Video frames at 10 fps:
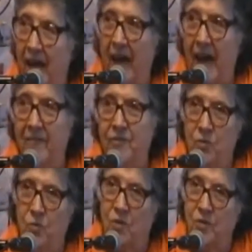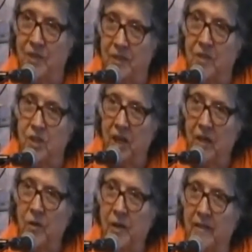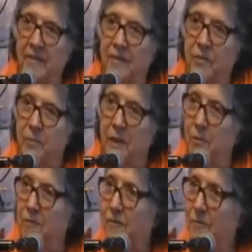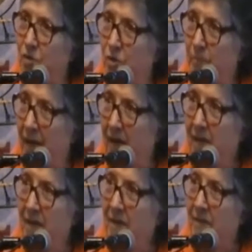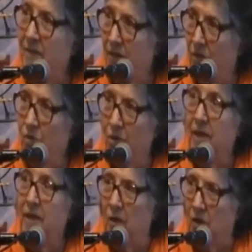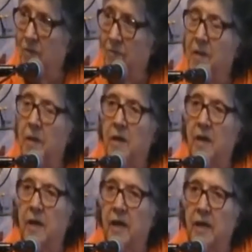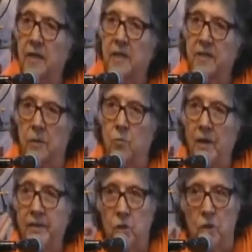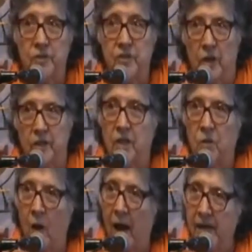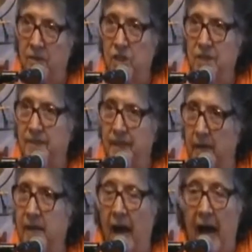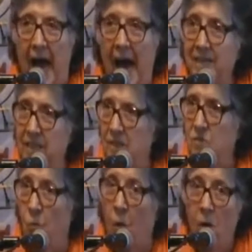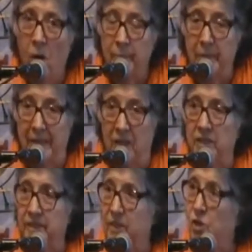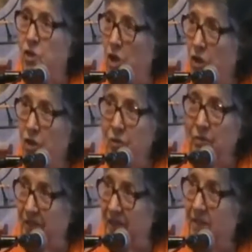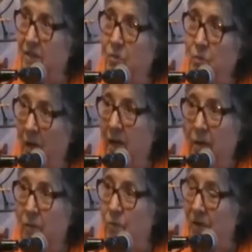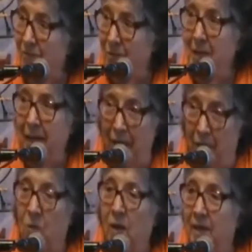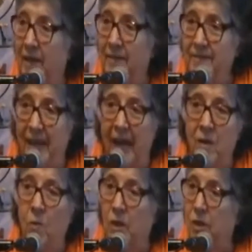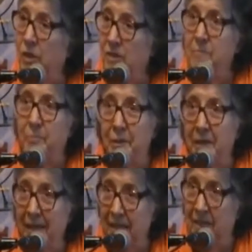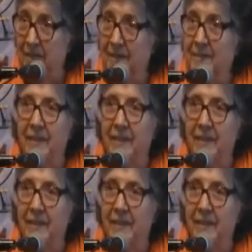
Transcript: afterwards and sharing the people from Japan that were here, the one girl started crying. She said, I didn't walk because the turtles in the river here, they couldn't breathe.